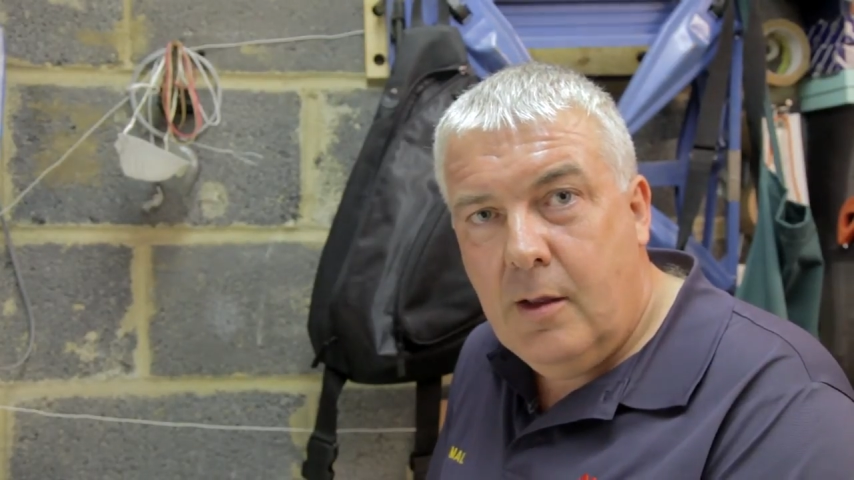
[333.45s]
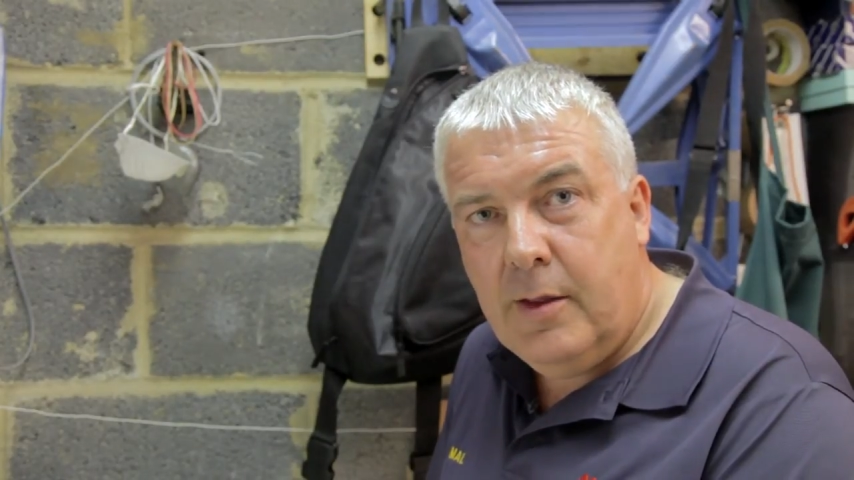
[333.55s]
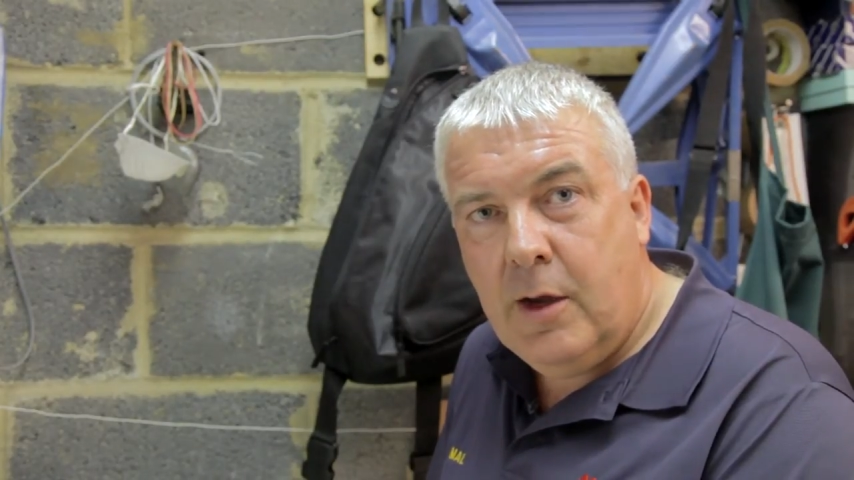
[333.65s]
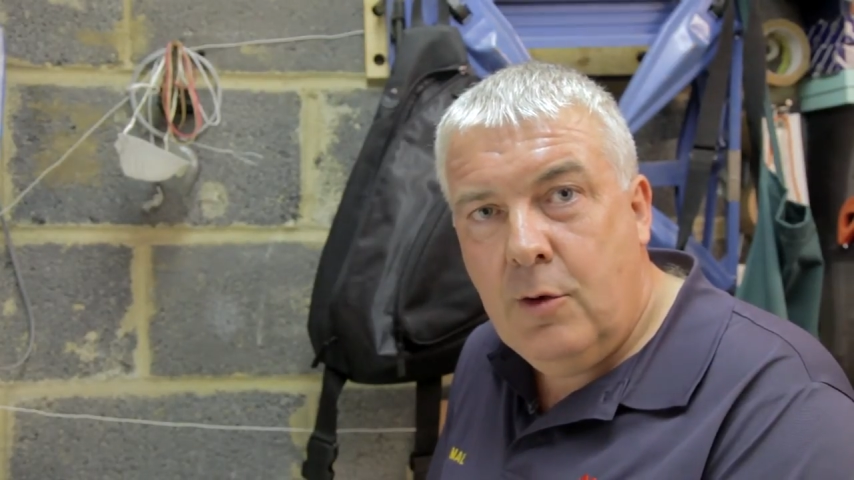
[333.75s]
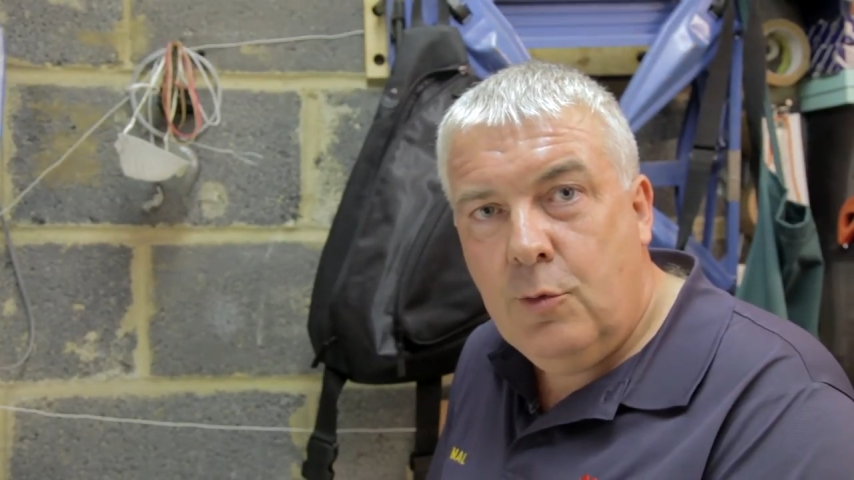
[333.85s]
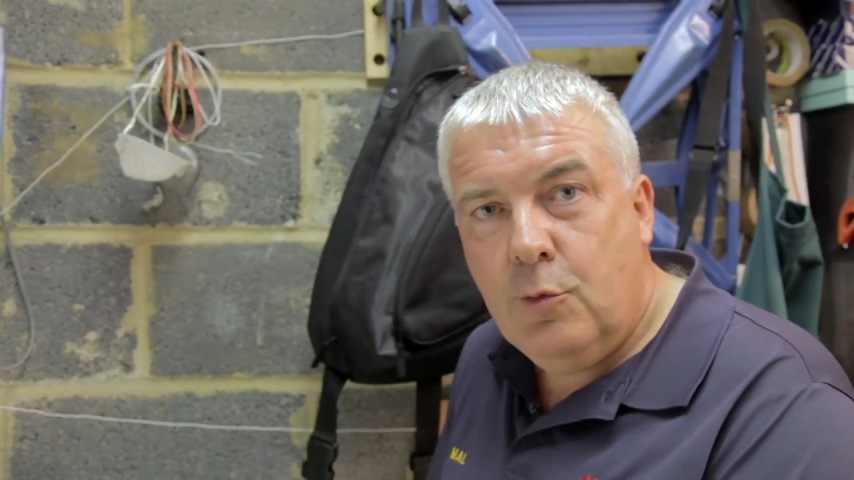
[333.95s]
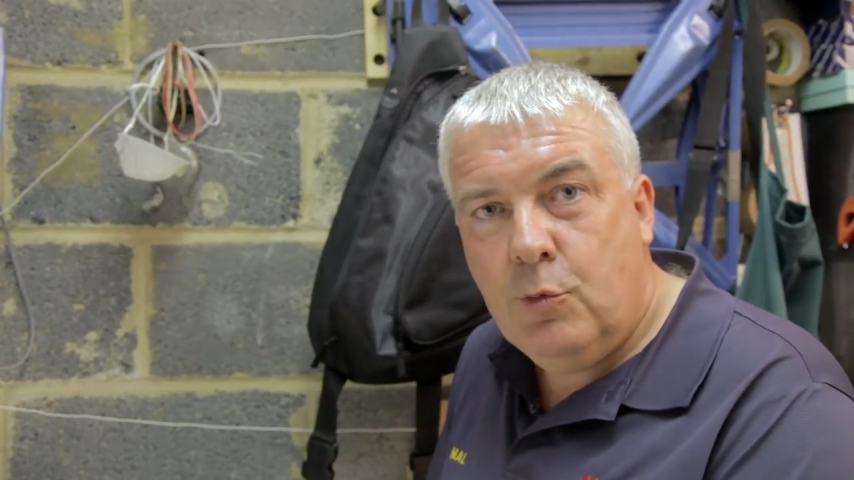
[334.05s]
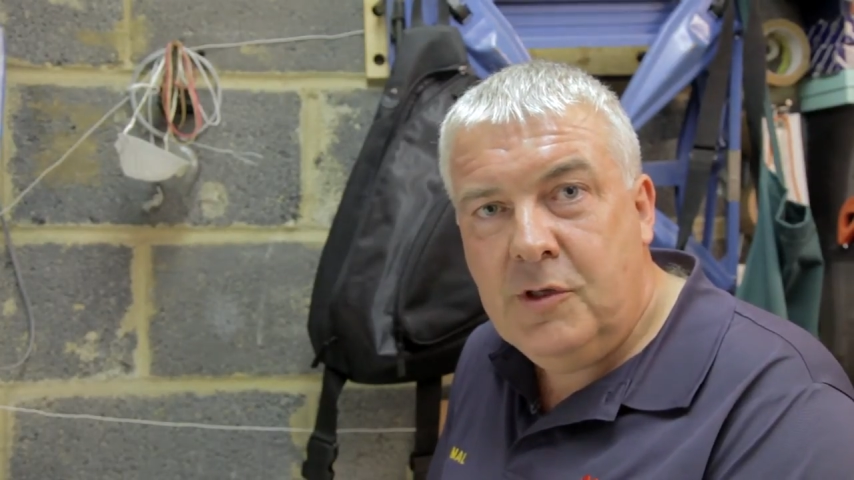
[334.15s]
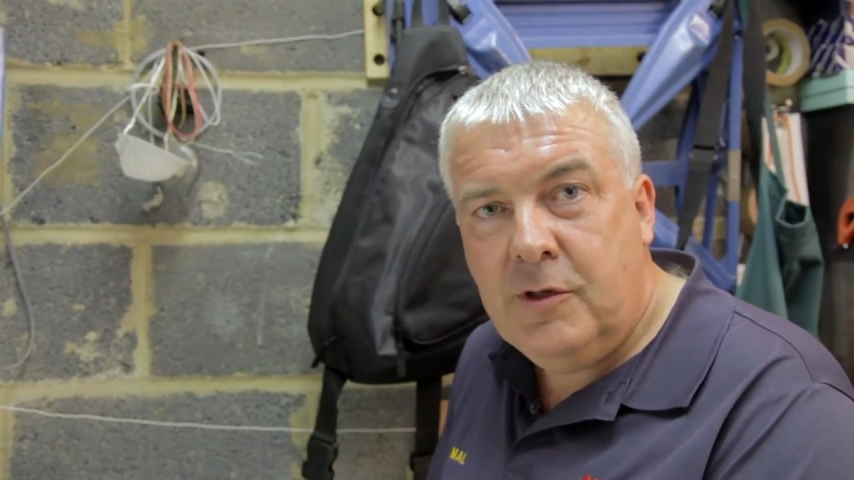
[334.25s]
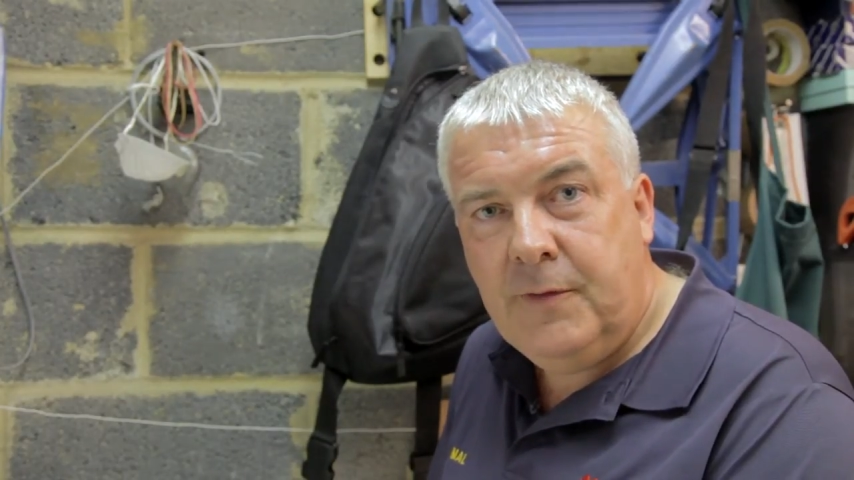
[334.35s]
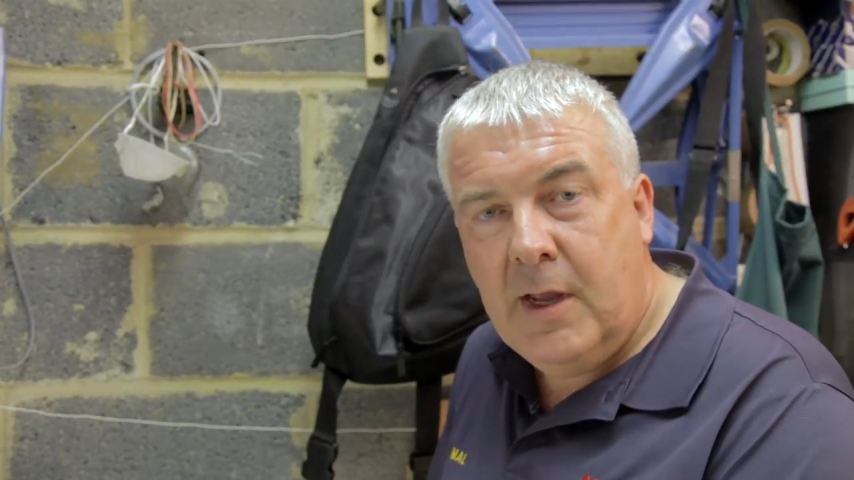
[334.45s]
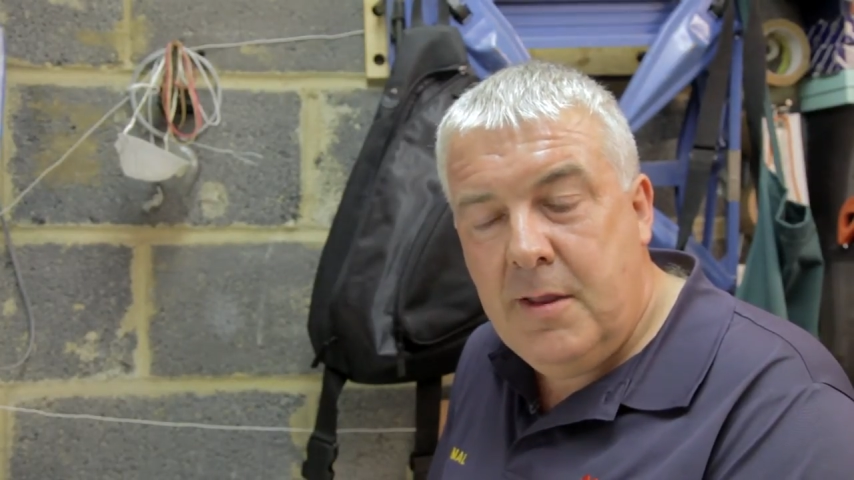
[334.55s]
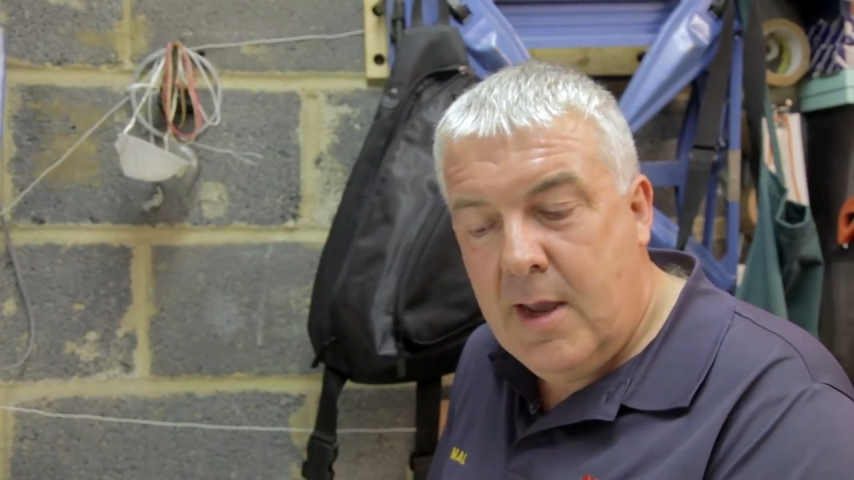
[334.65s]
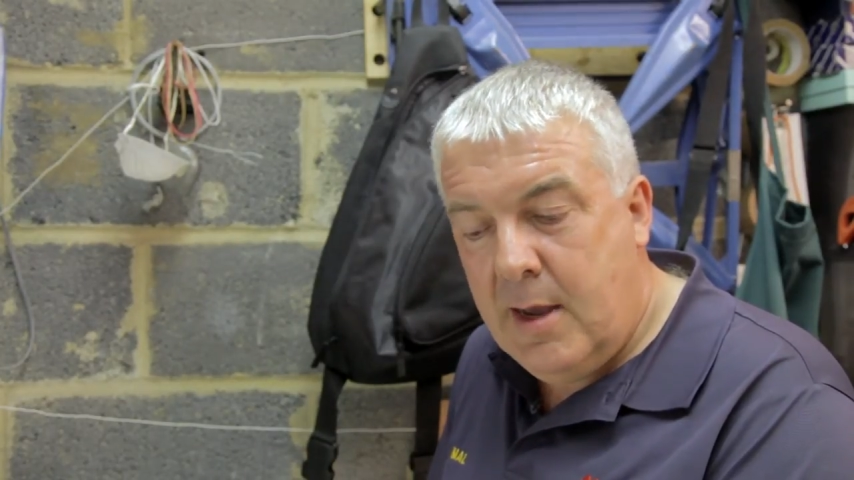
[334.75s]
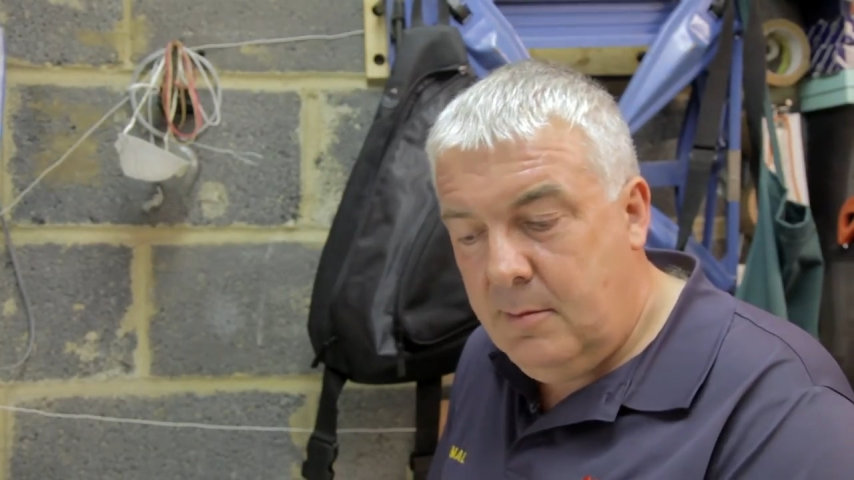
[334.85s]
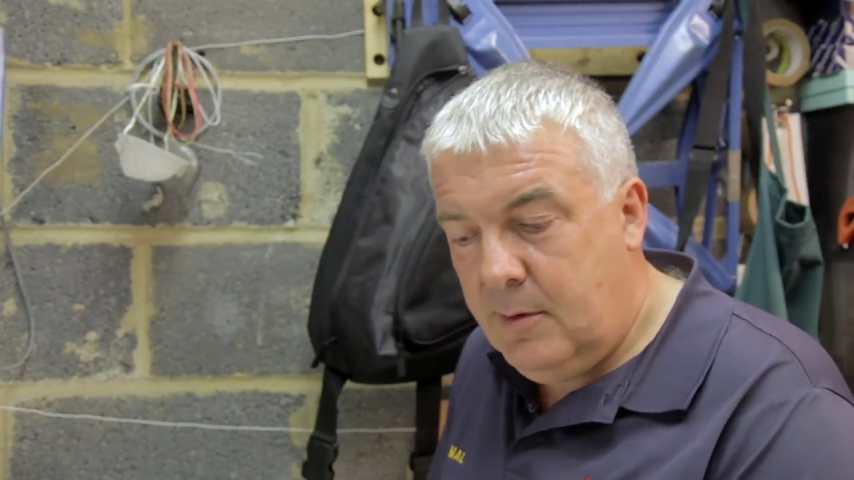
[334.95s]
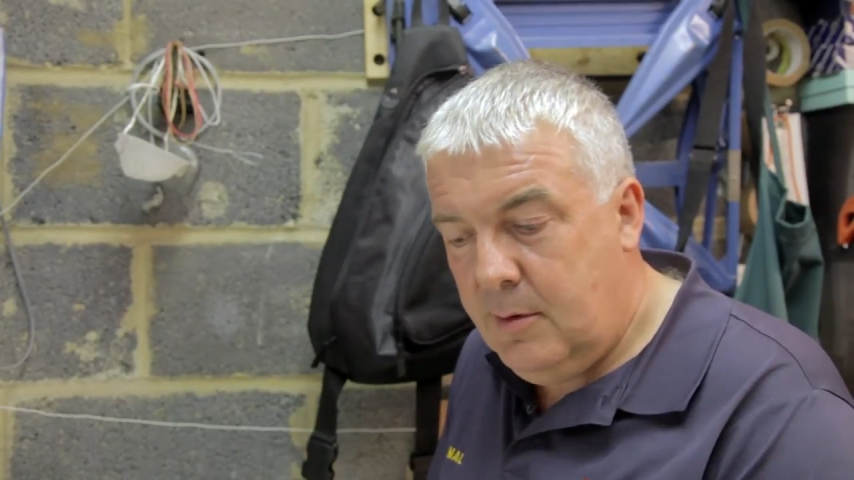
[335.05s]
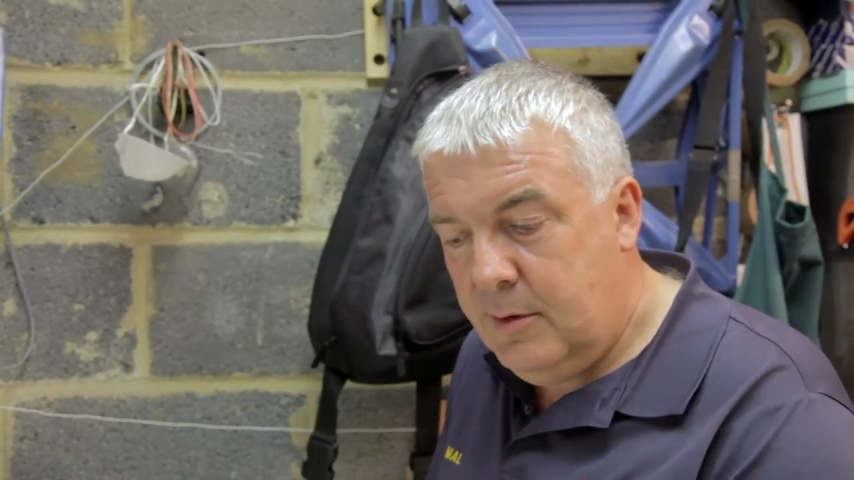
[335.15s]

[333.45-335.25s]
Now, once you've done that,